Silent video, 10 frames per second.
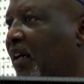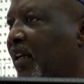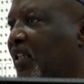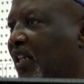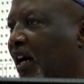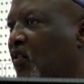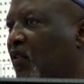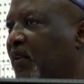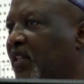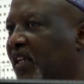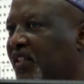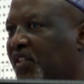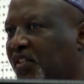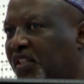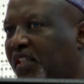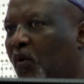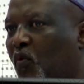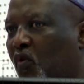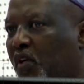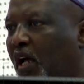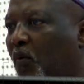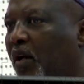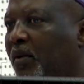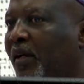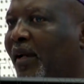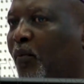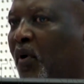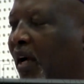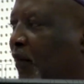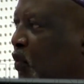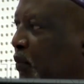It is out of international treaty that we got that one, but we have to